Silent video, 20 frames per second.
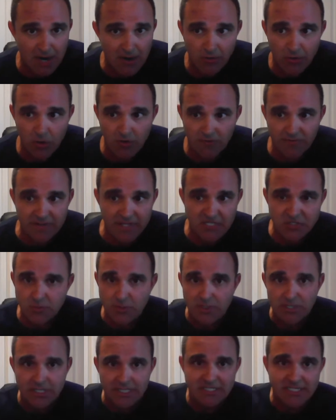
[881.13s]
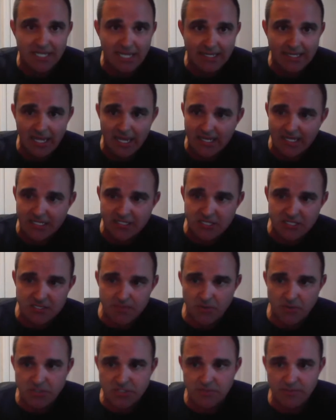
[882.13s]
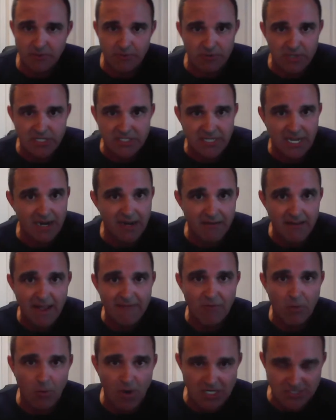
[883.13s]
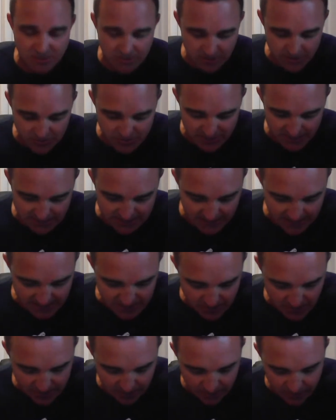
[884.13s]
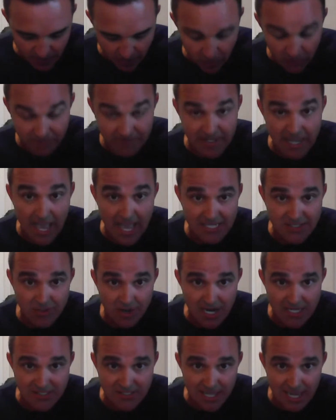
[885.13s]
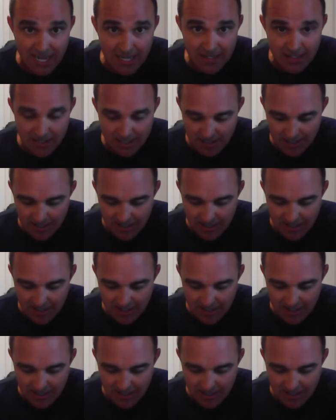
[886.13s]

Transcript: I don't know if he has released that yet. I guess he's supposed to be released. I haven't watched the news yet today, so I don't know if he has or has not.